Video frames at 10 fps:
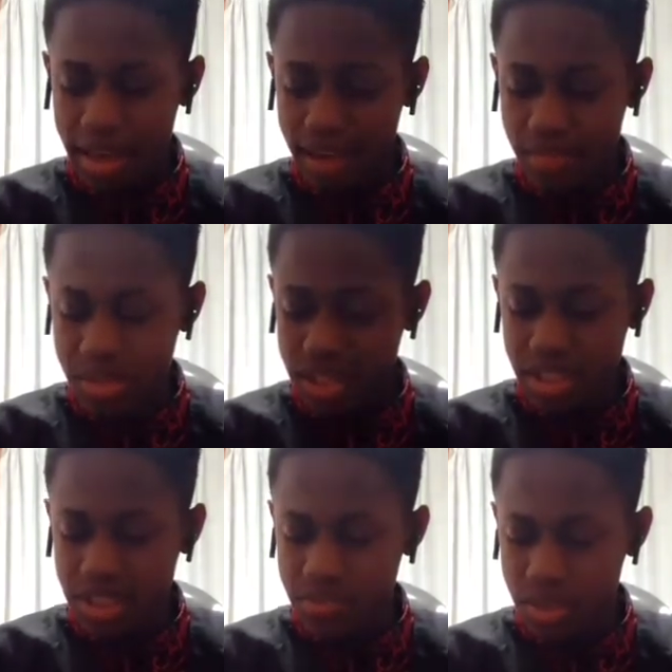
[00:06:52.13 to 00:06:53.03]
after
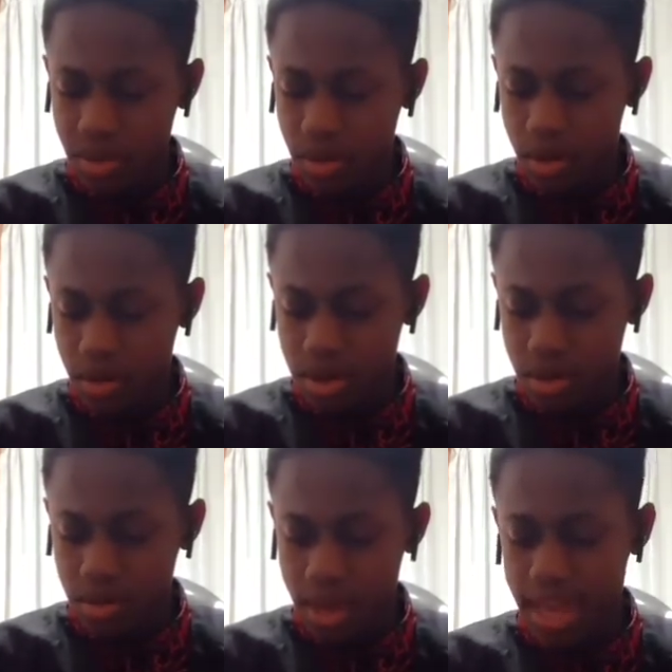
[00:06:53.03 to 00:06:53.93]
teaching for so long,
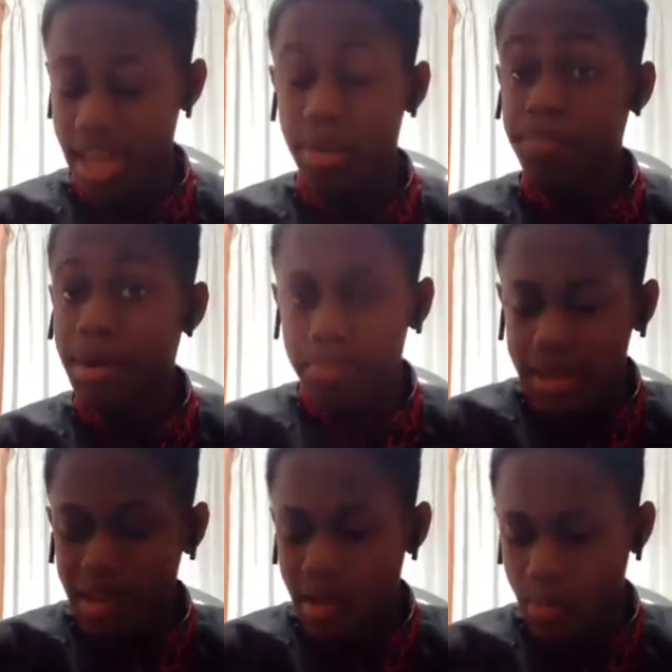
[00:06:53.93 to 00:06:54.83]
you can't help but
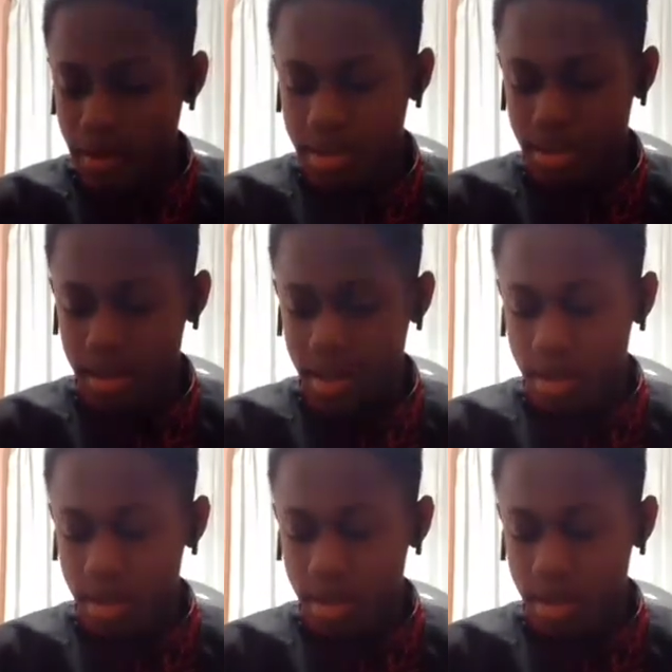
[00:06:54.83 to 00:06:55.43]
be long-winded.